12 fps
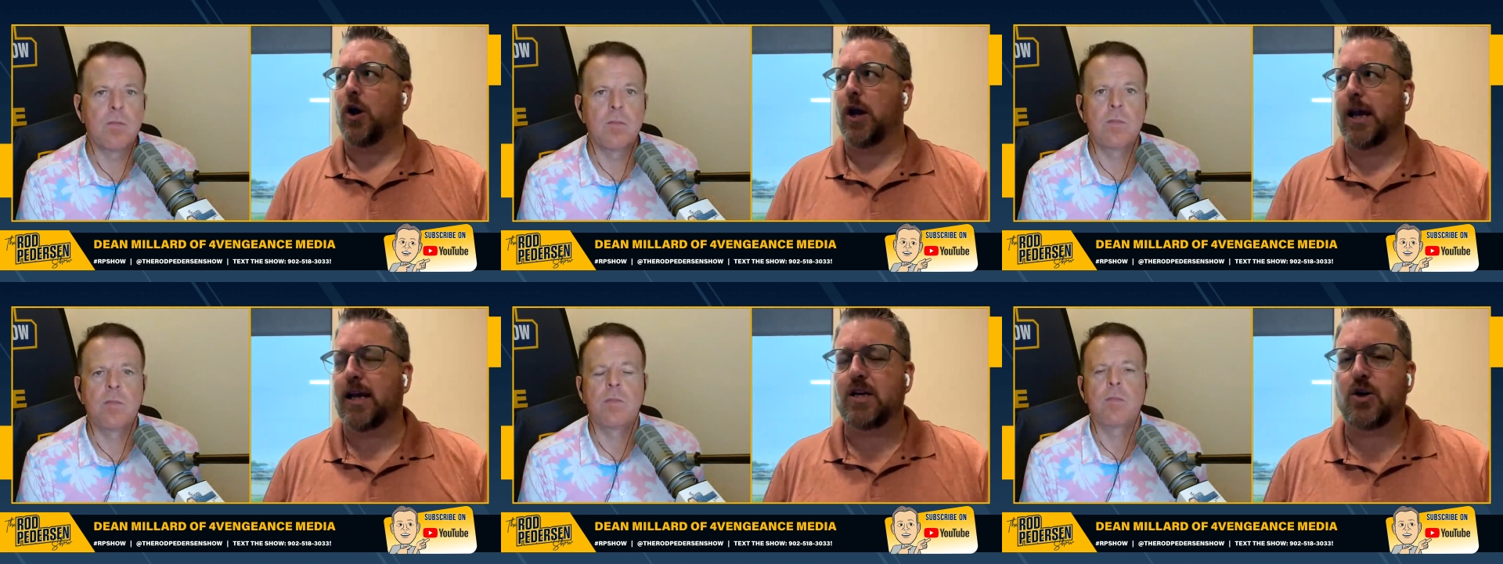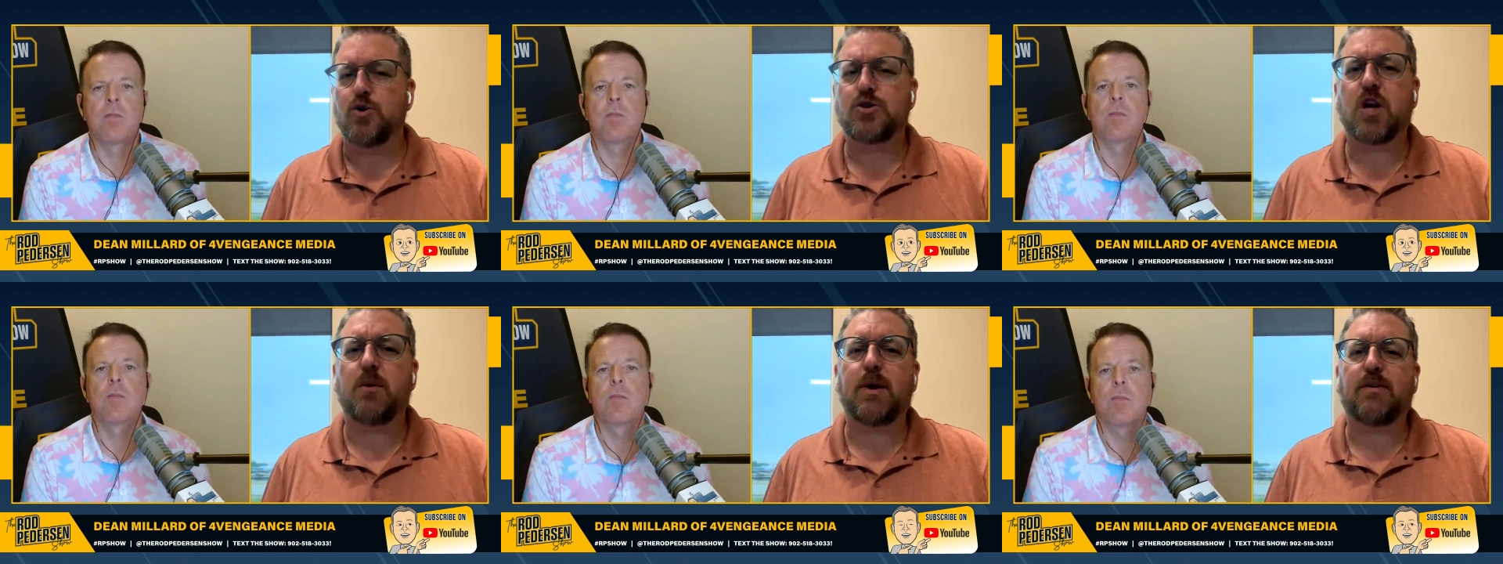Speaker 1: who's
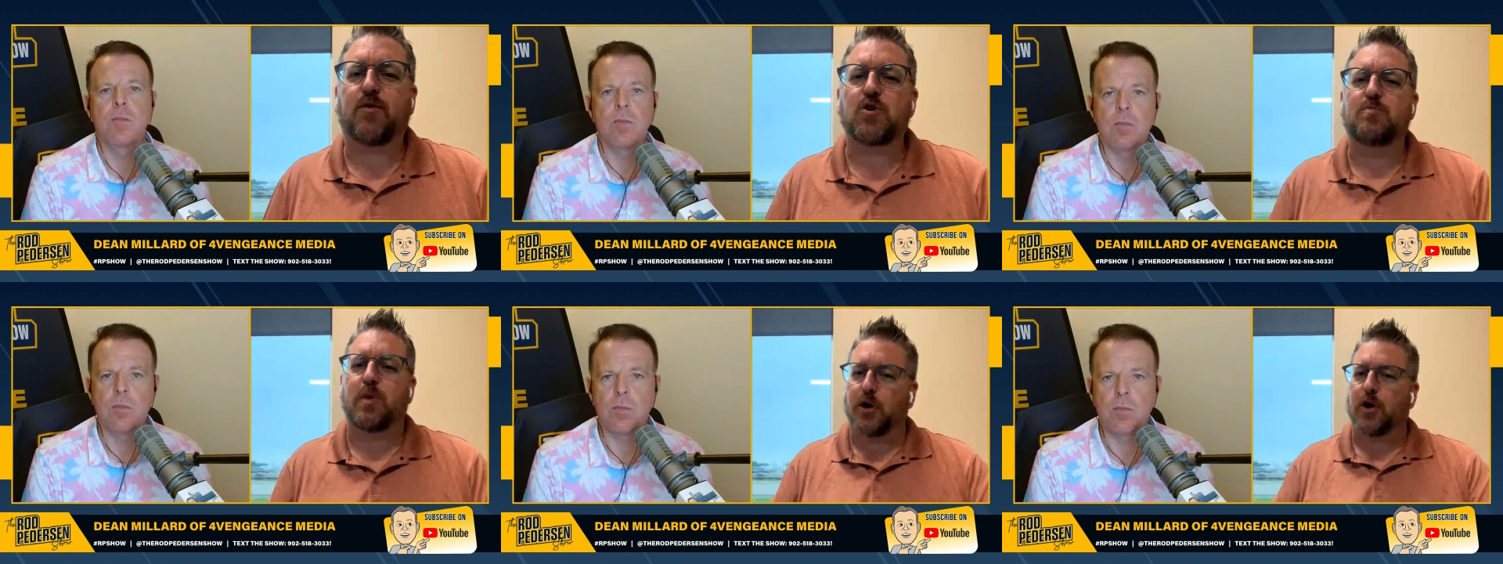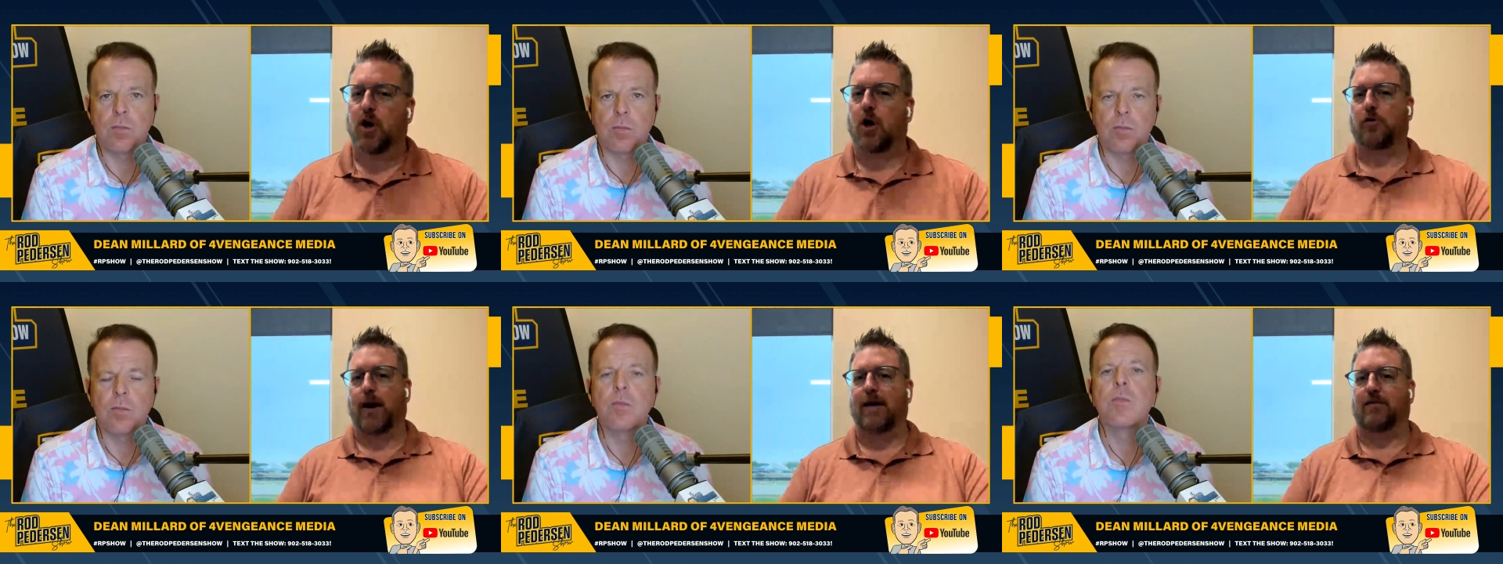going to be the first
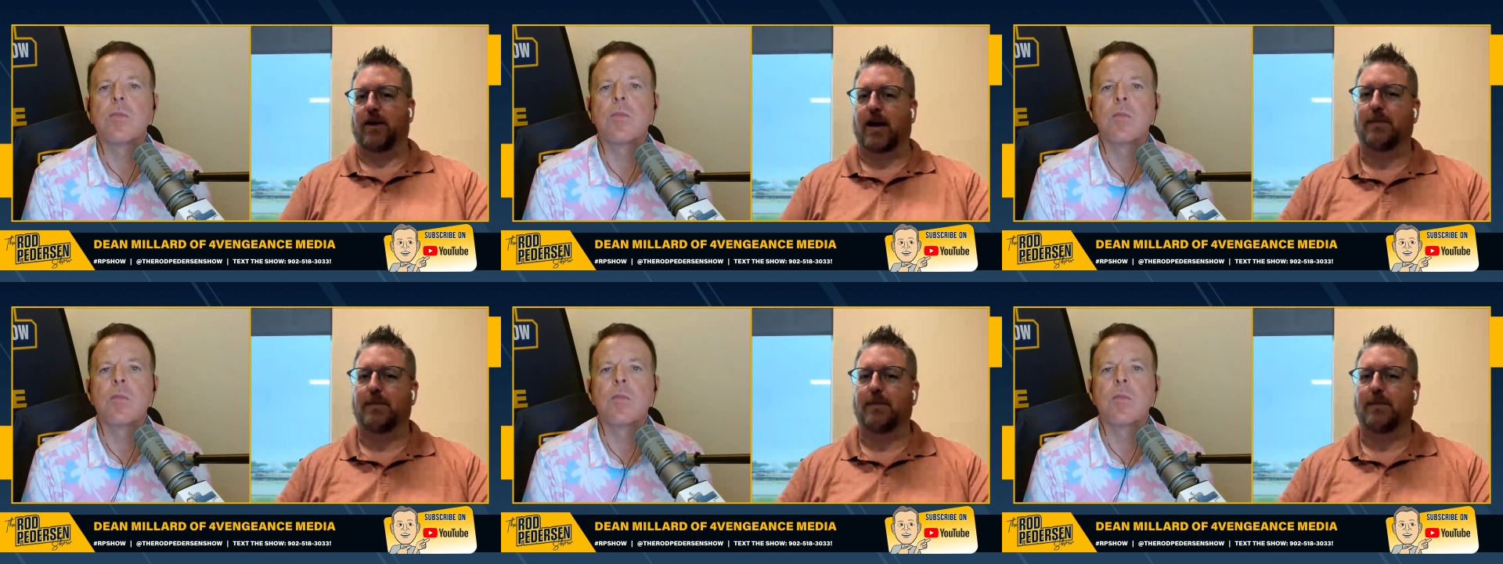billion-dollar athlete.